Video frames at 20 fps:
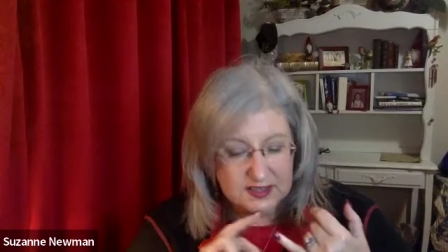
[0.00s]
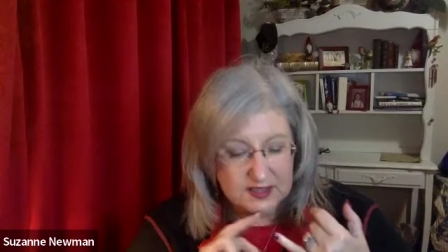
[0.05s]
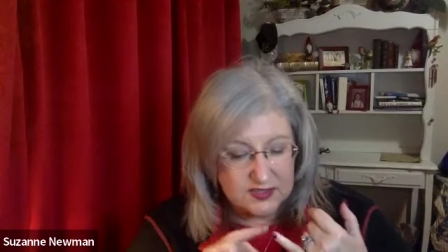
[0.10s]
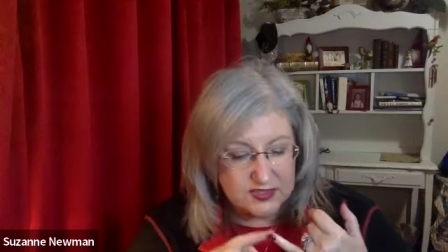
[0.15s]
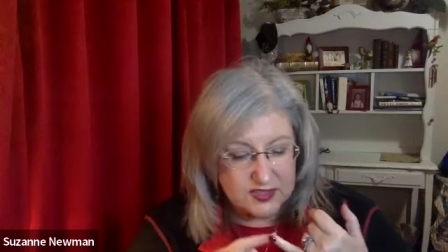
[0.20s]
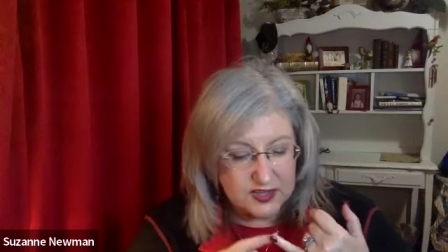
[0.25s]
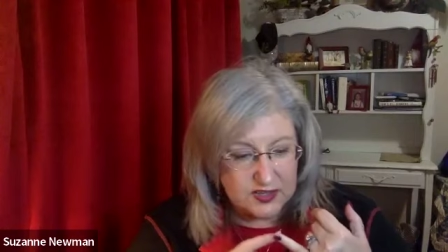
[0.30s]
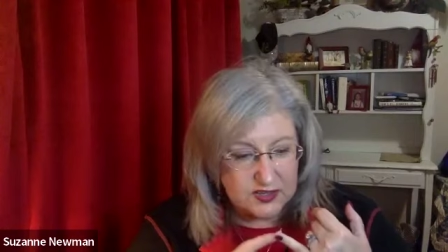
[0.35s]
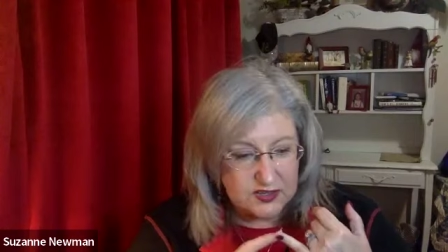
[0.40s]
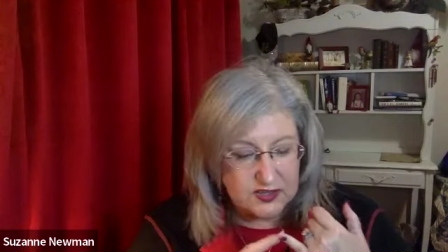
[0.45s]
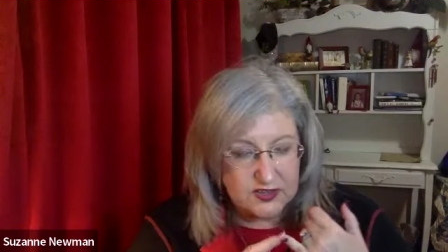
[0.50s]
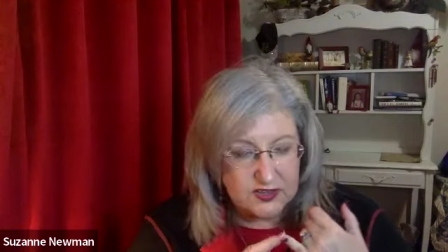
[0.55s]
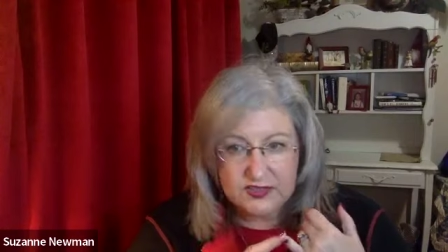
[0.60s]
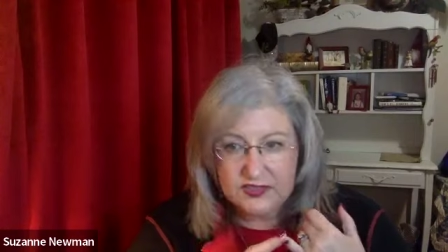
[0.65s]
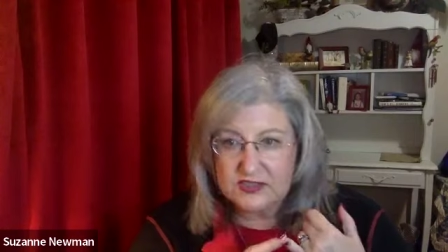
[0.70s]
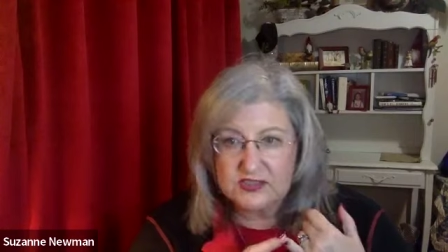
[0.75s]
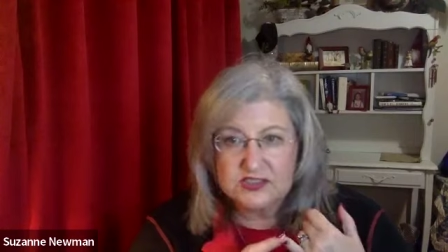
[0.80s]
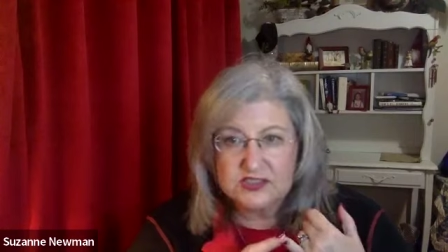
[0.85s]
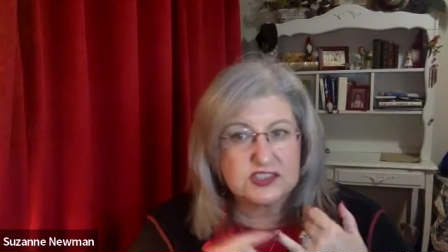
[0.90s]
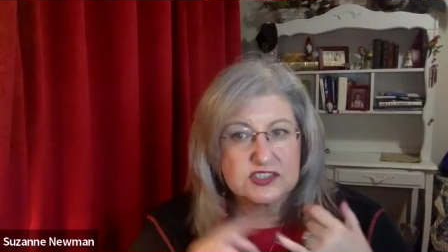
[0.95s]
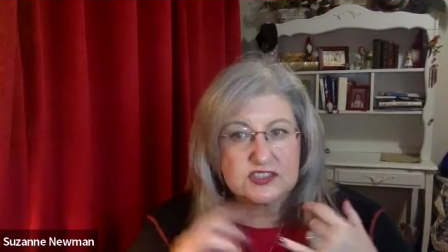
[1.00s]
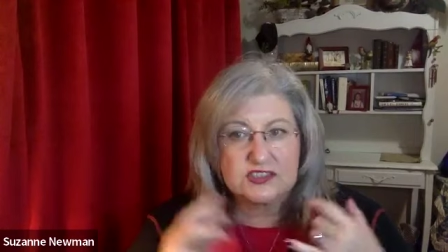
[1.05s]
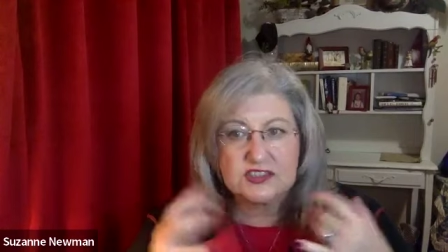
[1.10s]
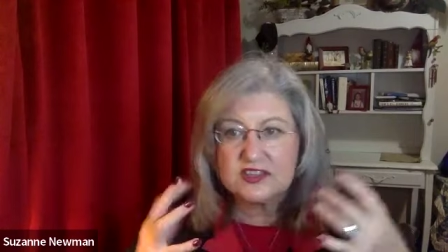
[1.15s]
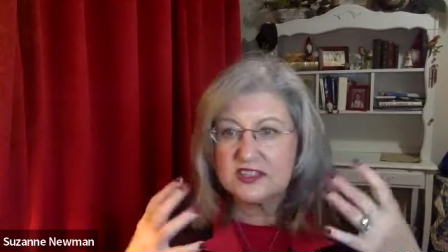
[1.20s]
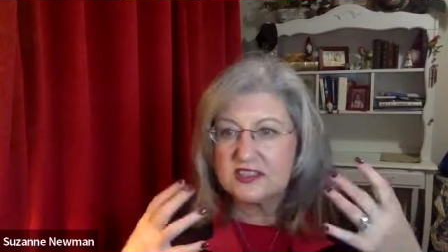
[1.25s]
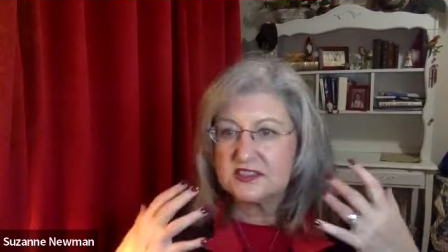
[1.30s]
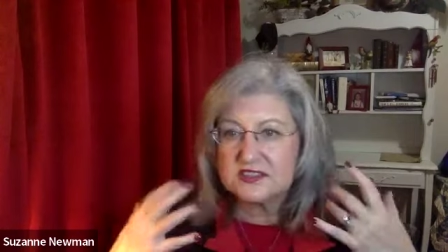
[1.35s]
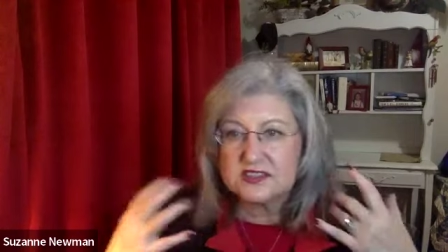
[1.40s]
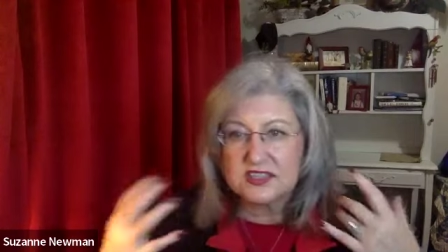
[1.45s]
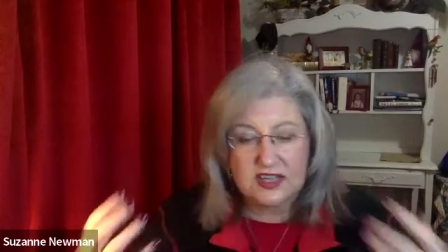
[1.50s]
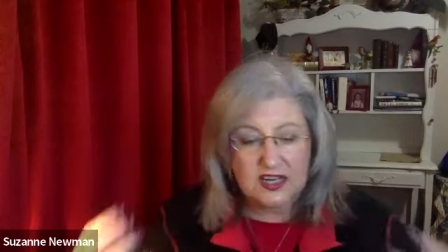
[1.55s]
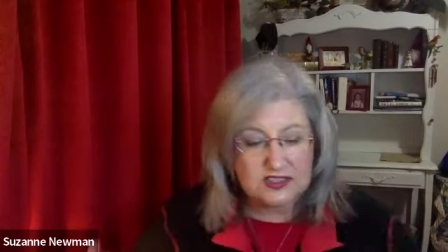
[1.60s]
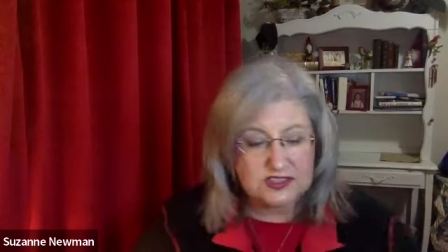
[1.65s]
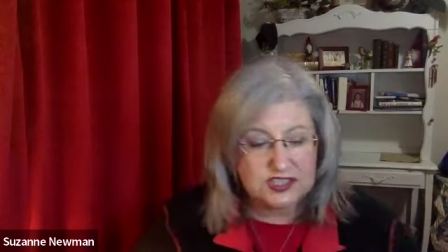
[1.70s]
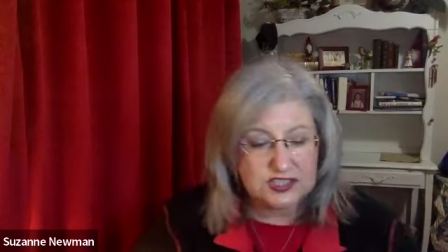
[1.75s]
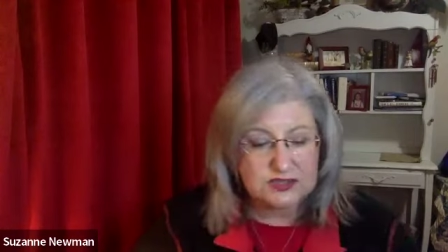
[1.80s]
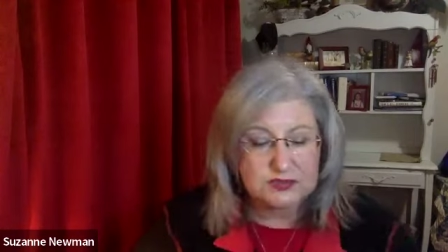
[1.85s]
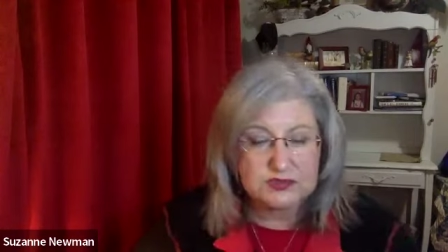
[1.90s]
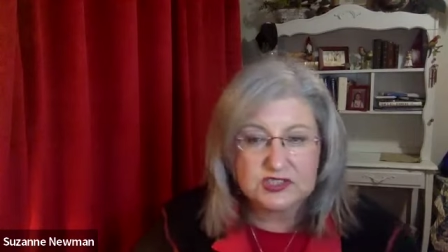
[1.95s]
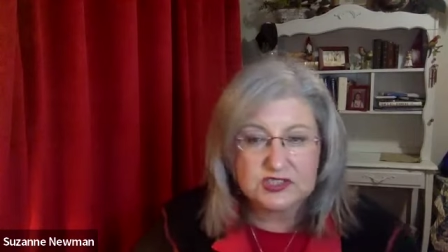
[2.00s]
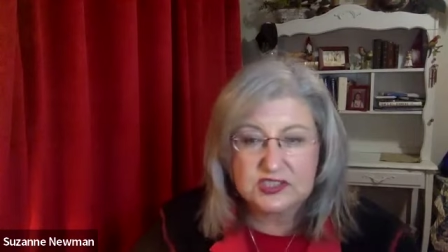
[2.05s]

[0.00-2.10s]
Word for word: there there's still things that she was